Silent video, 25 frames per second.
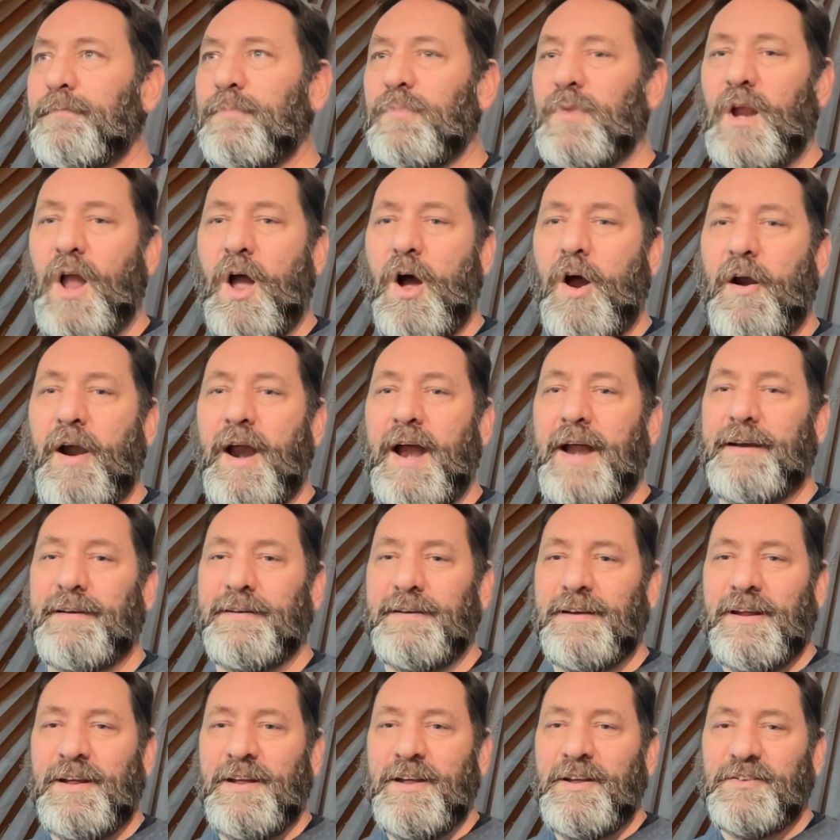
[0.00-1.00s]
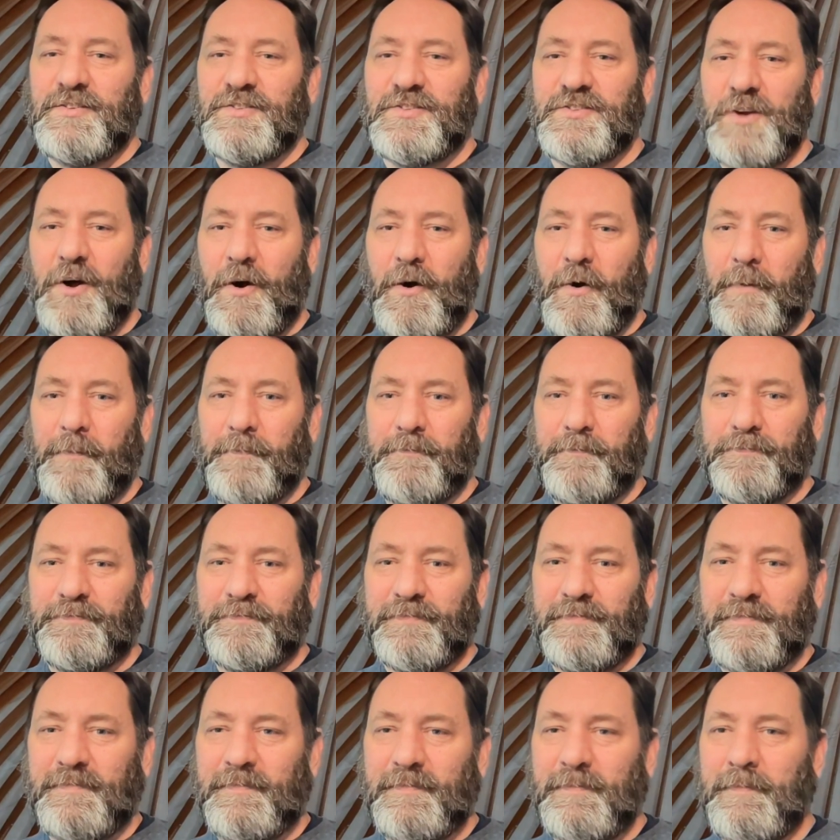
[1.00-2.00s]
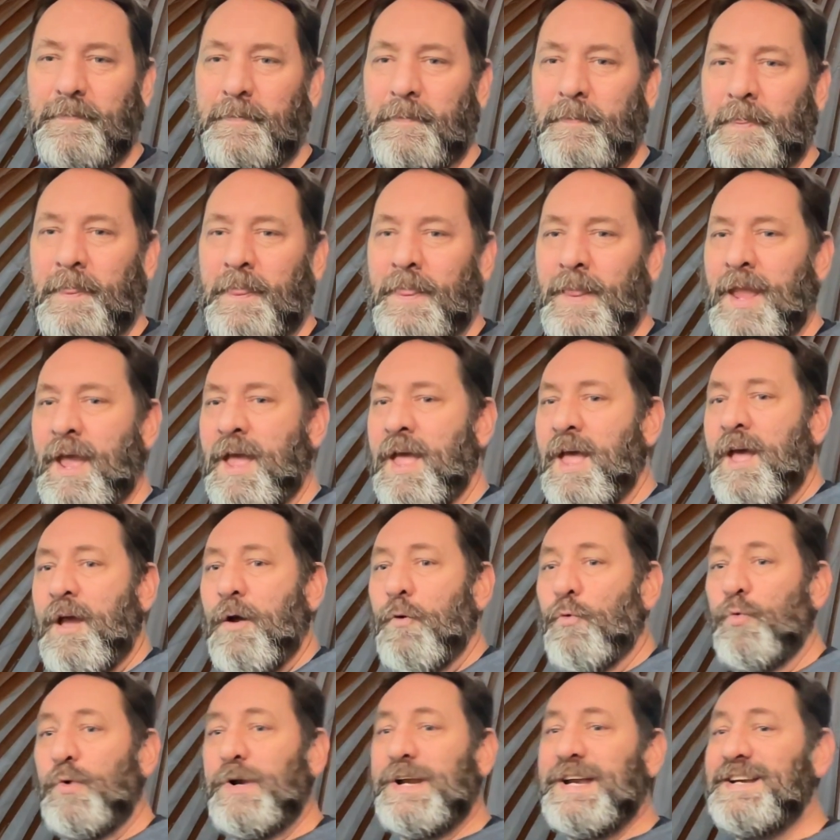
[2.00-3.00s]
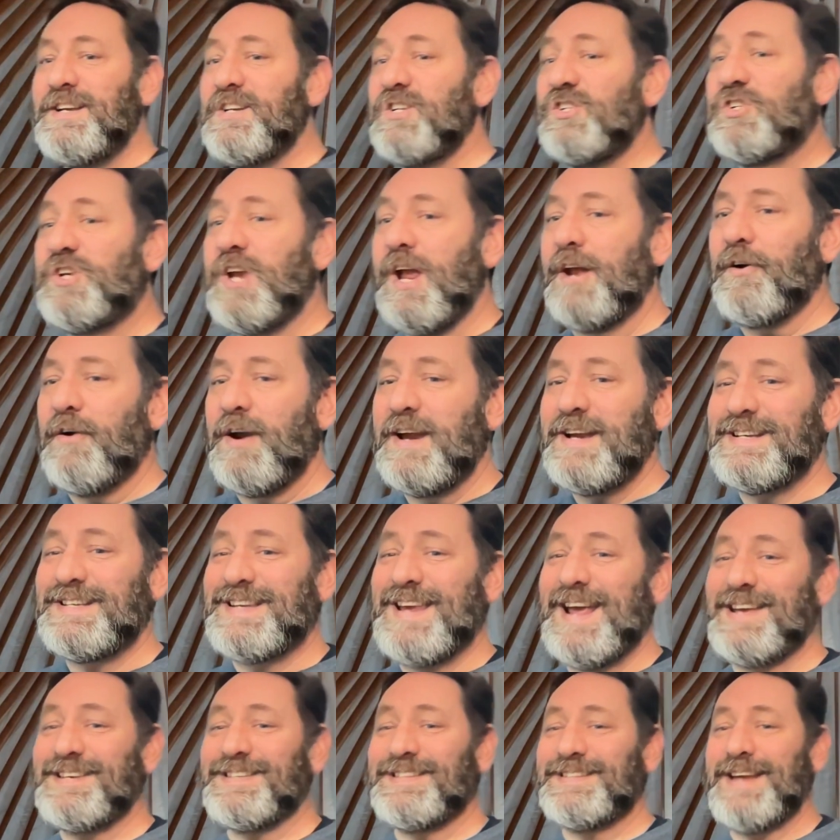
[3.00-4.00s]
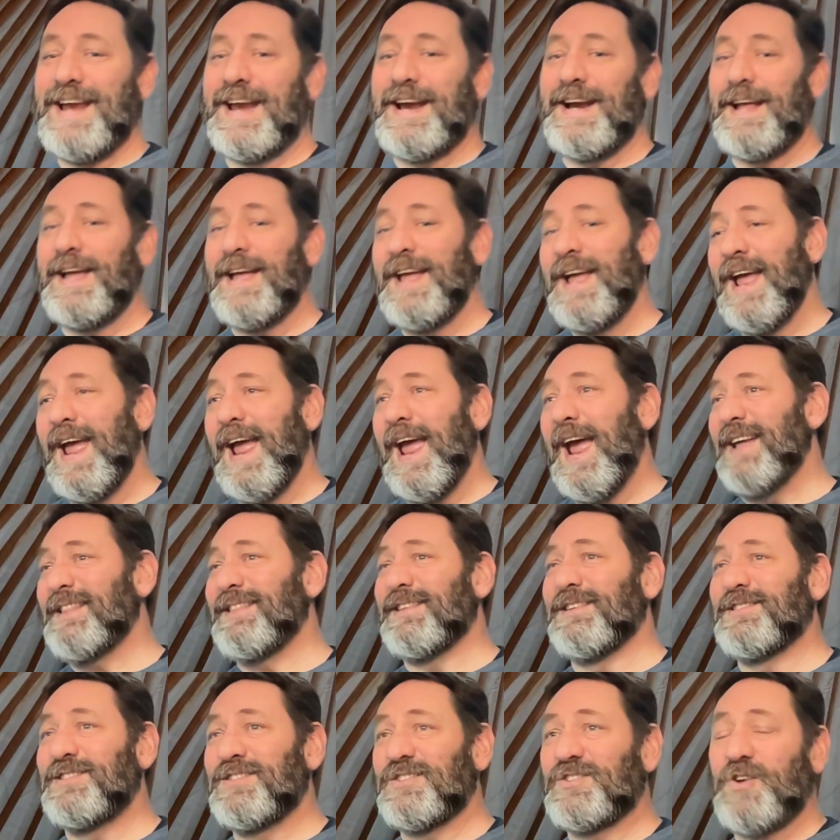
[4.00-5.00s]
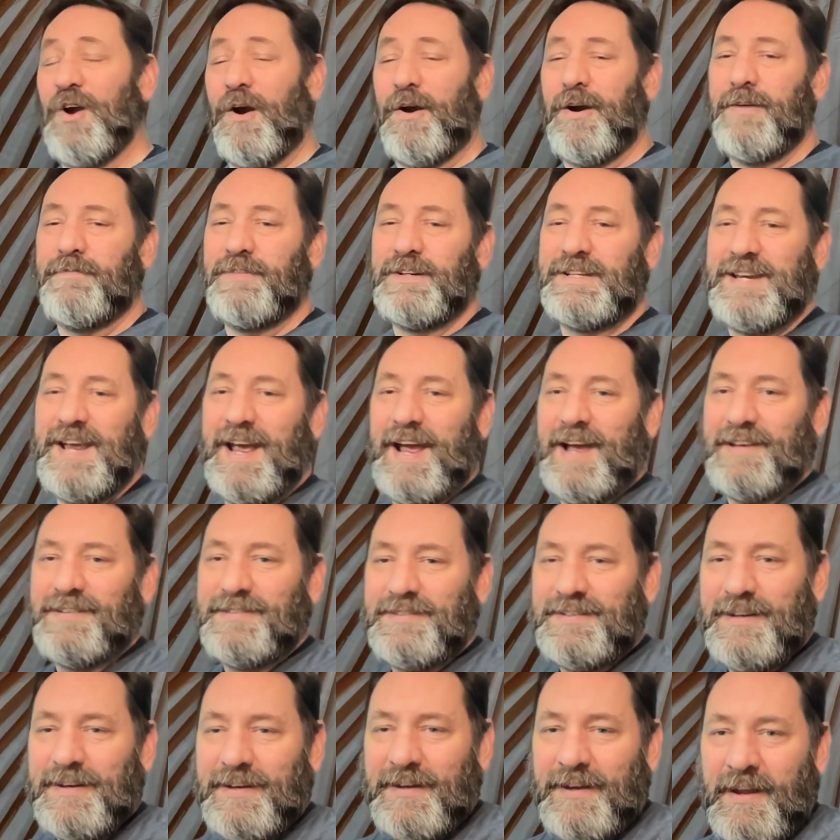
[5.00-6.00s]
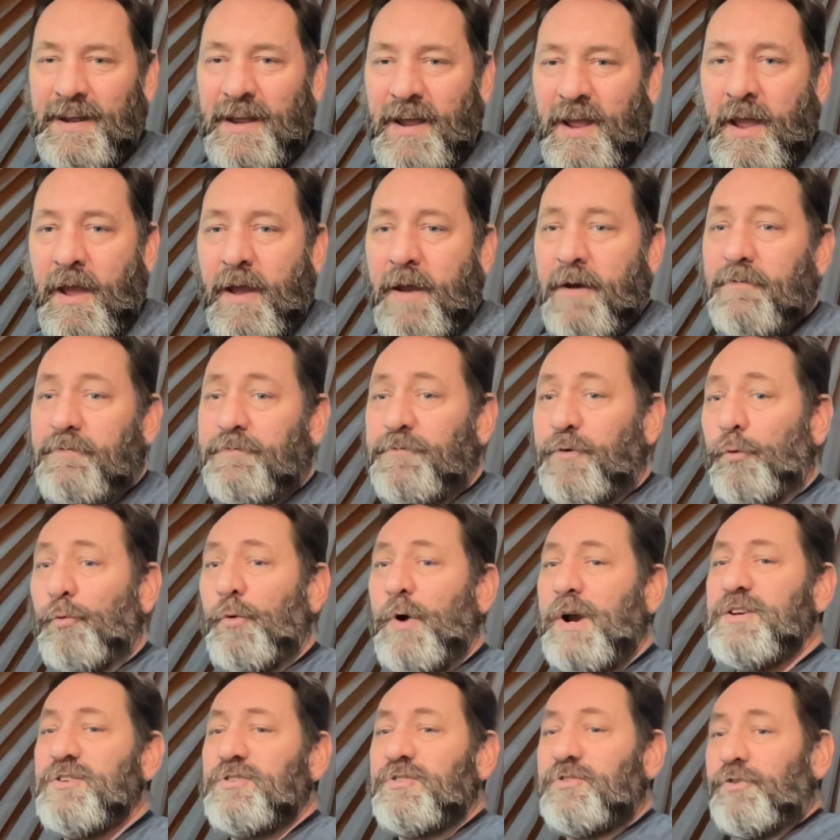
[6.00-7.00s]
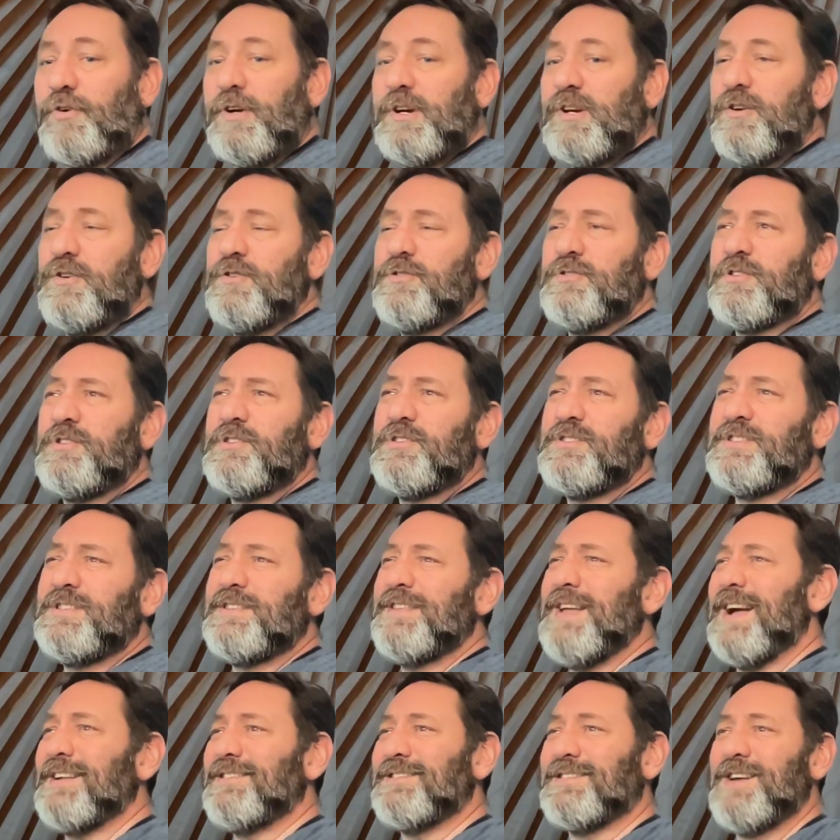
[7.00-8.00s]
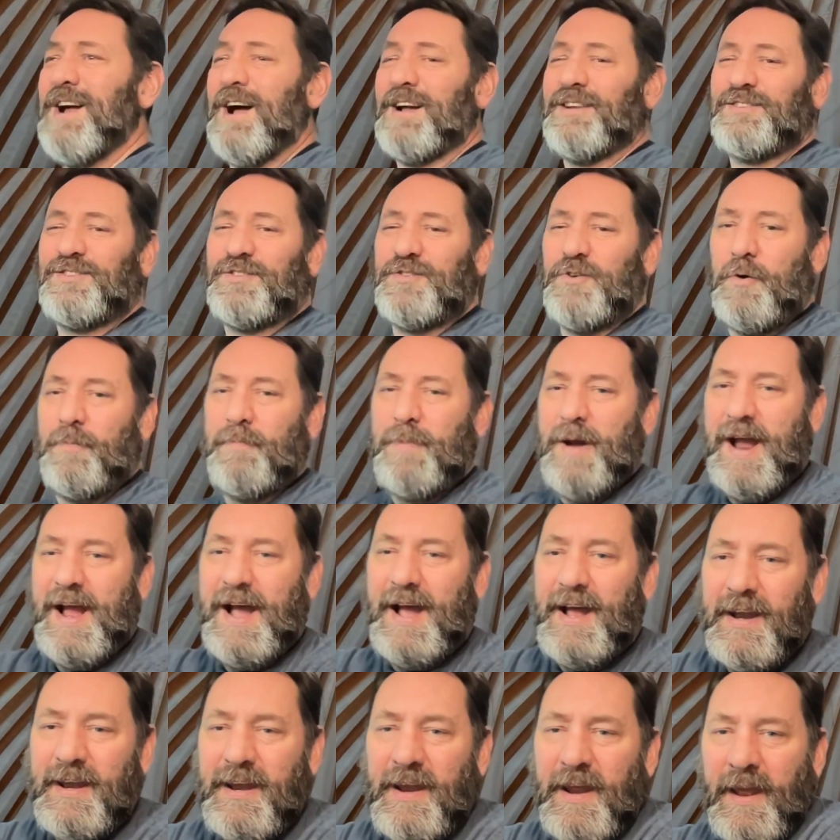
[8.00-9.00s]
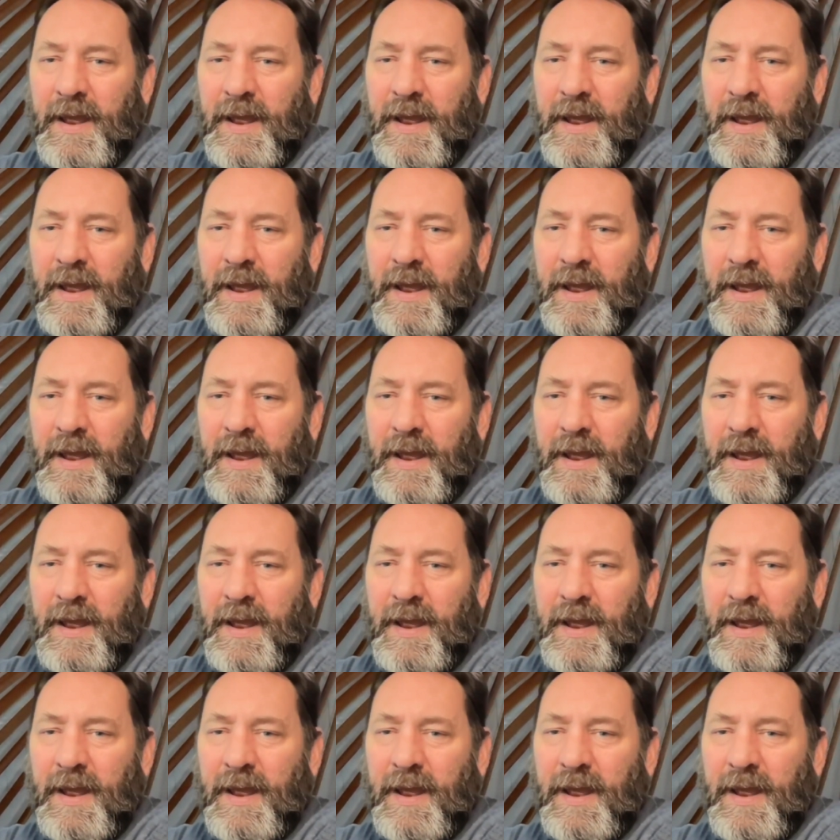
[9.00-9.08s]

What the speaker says: All right, so we need to generate test data at the start of a test. For registering users, that's not so bad.